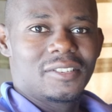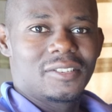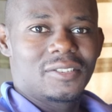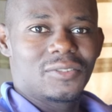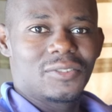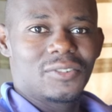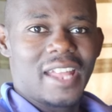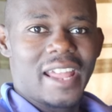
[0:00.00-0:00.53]

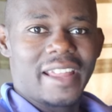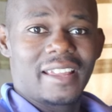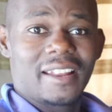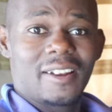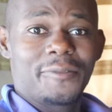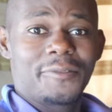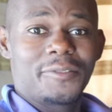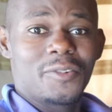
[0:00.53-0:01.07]
so like a
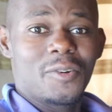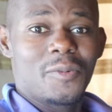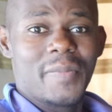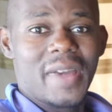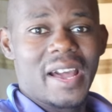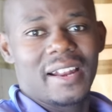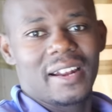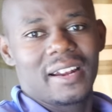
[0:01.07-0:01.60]

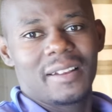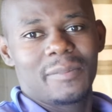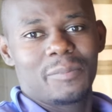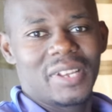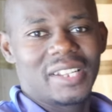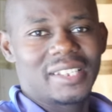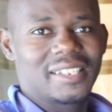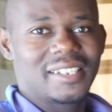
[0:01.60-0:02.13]
normal
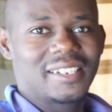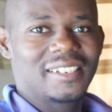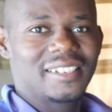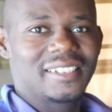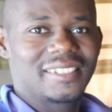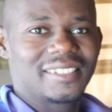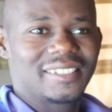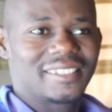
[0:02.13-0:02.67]
person
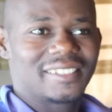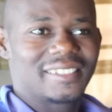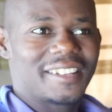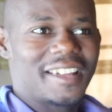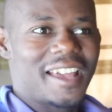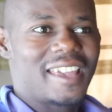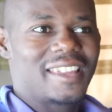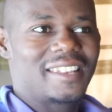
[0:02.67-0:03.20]

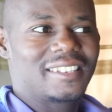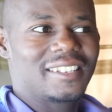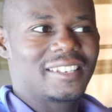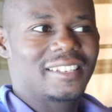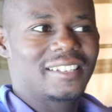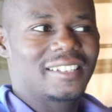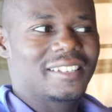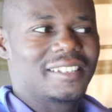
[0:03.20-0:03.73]
i
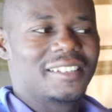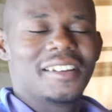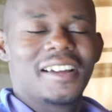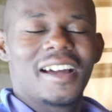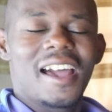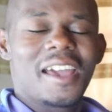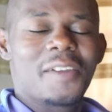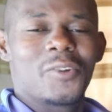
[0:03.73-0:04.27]
think
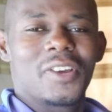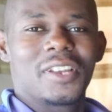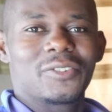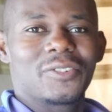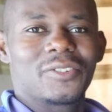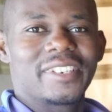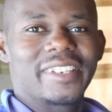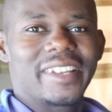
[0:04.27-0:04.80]
i went
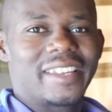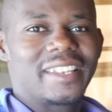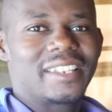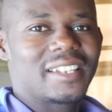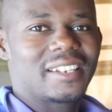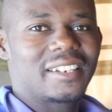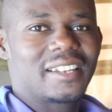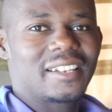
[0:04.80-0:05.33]
on the
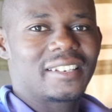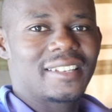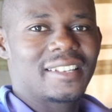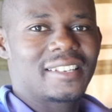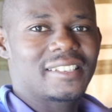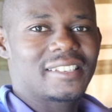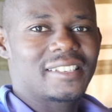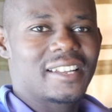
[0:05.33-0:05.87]
internet
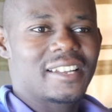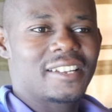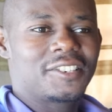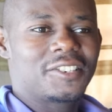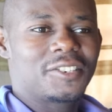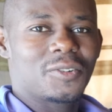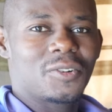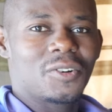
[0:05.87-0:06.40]
and
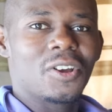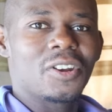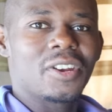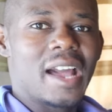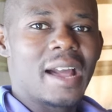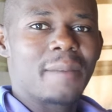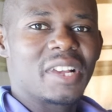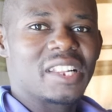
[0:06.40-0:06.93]
searched
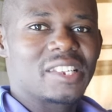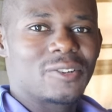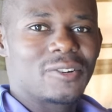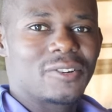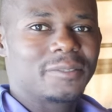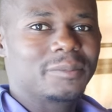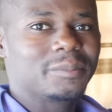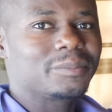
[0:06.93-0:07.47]
on
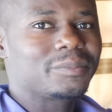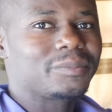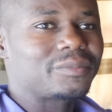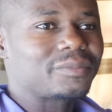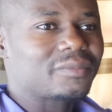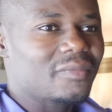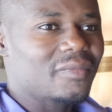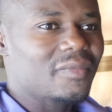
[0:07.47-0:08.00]
amazon
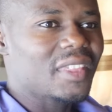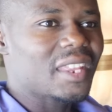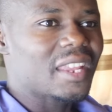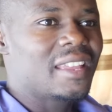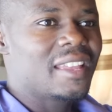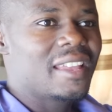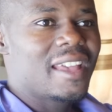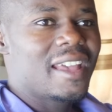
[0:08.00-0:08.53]

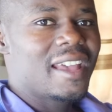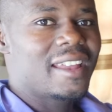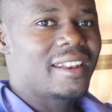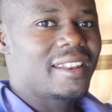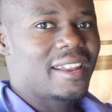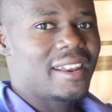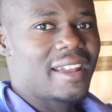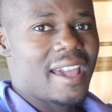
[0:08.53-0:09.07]
and
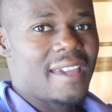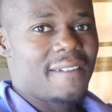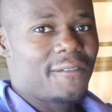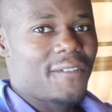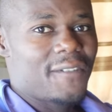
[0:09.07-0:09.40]
then i